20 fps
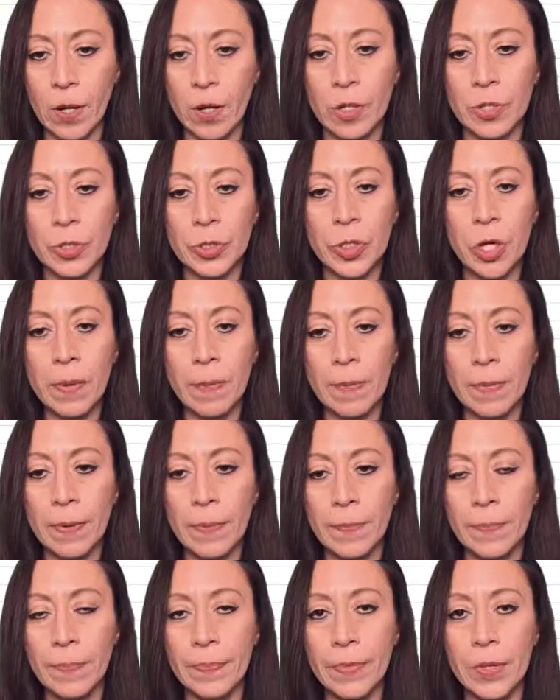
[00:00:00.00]
on top,
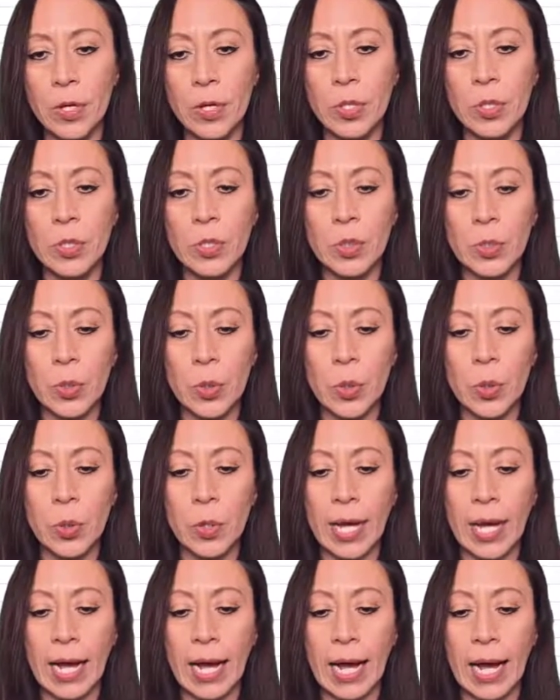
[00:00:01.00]
so
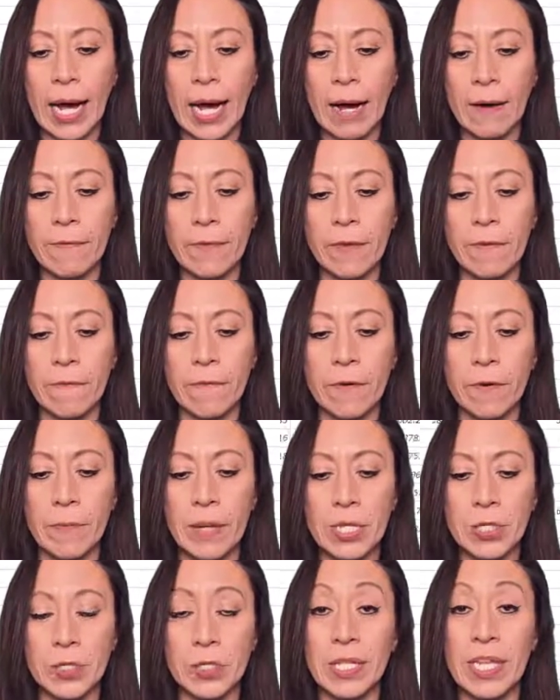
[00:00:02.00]
you can have the
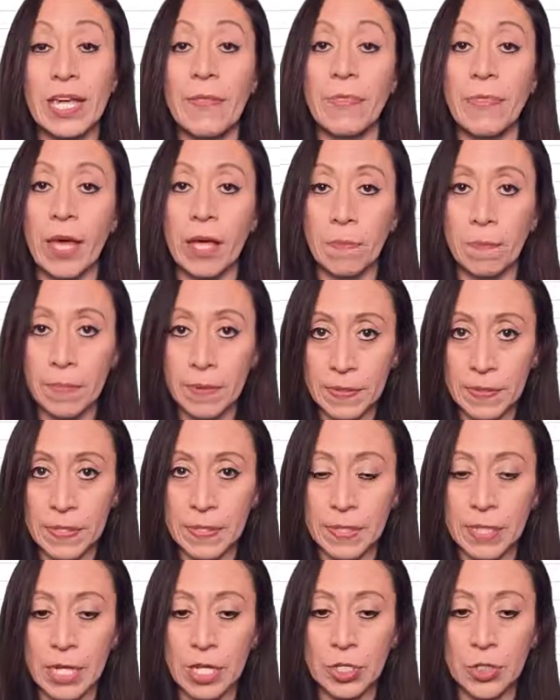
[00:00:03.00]
information in that
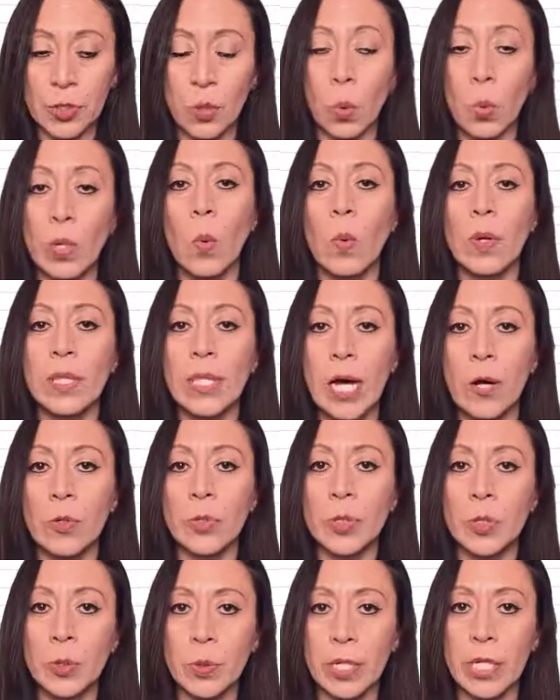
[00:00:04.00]
presentation
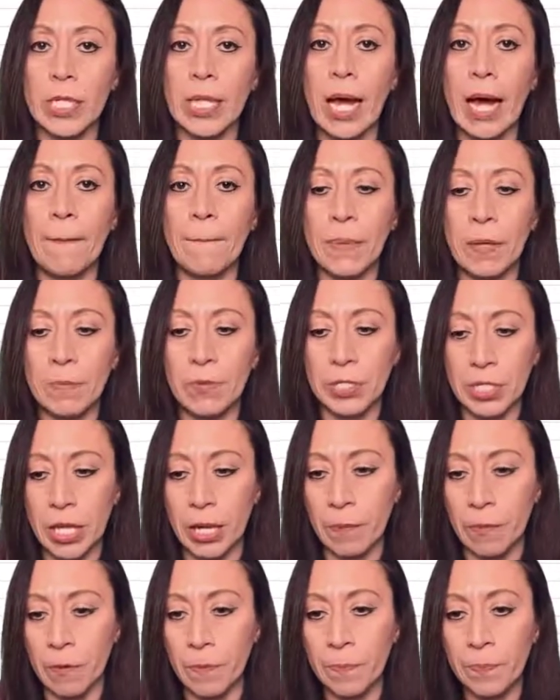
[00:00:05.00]
without doing a pivot
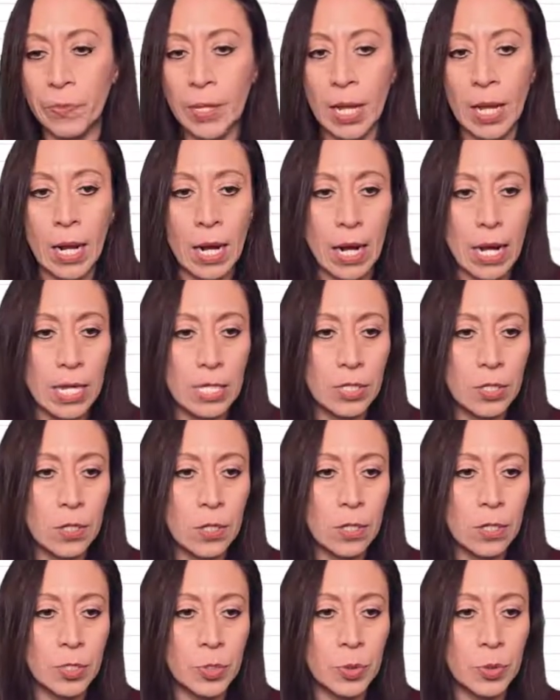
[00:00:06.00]
table. Let's
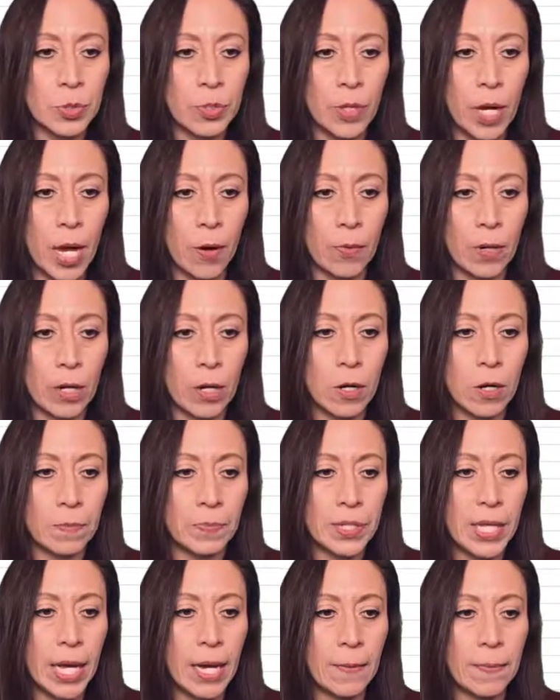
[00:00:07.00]
go to our
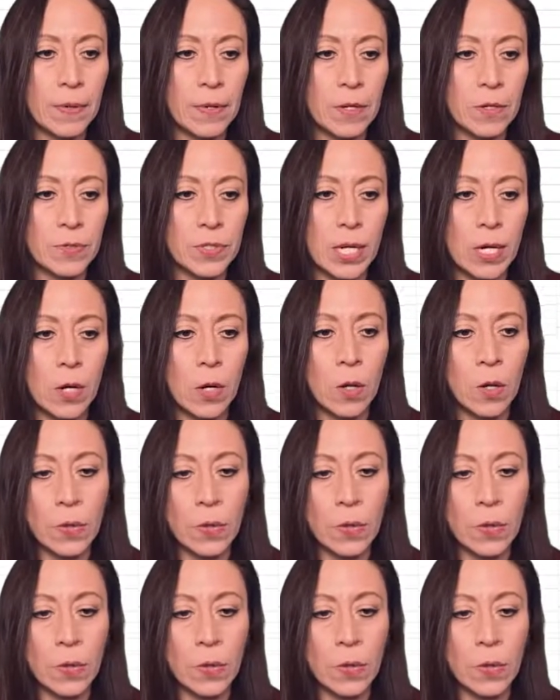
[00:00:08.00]
Home tab, Close and